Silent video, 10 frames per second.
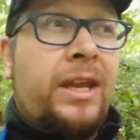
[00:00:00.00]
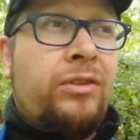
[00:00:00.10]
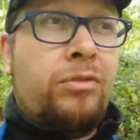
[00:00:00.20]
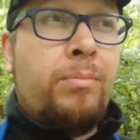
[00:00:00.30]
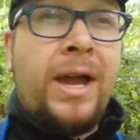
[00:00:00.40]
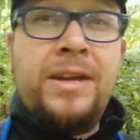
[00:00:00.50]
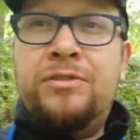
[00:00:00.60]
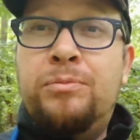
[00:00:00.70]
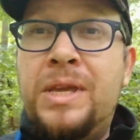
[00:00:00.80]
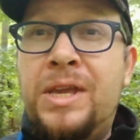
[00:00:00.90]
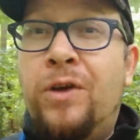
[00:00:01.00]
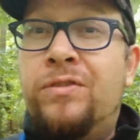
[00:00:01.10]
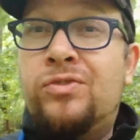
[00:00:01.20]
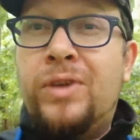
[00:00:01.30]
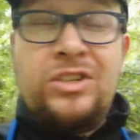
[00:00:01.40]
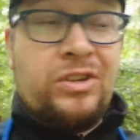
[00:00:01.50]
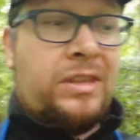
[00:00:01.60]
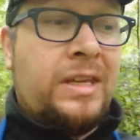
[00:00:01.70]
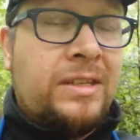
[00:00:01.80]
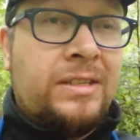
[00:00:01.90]
It reminded me of Stranger
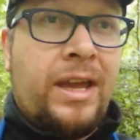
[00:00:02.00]
Things